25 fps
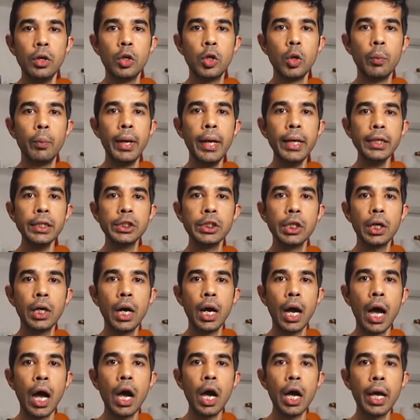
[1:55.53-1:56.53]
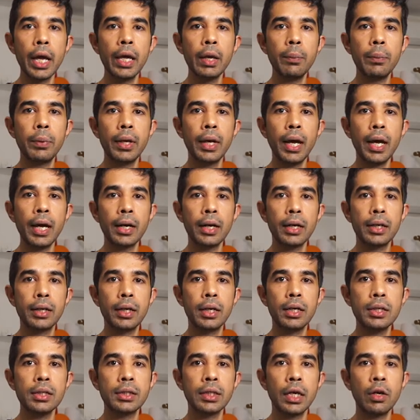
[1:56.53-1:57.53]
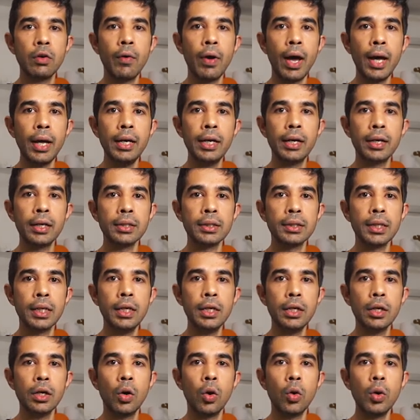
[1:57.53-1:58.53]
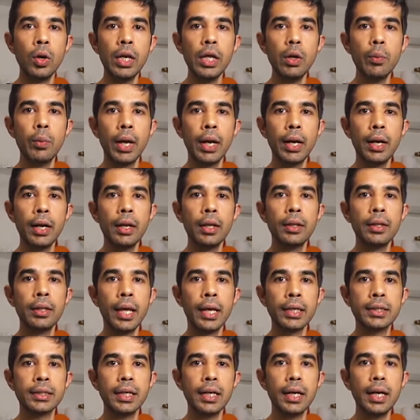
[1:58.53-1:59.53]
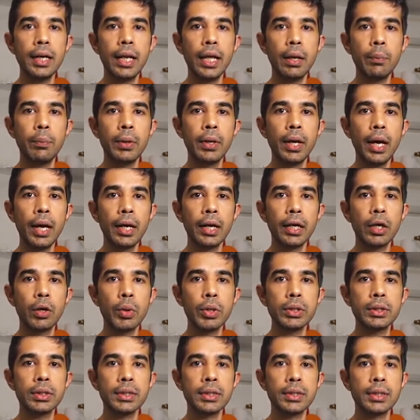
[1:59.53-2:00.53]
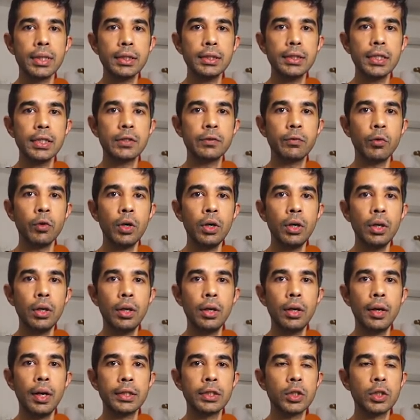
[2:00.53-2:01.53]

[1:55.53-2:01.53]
To make sure our API returns a valid result only when the external API request is successful, let's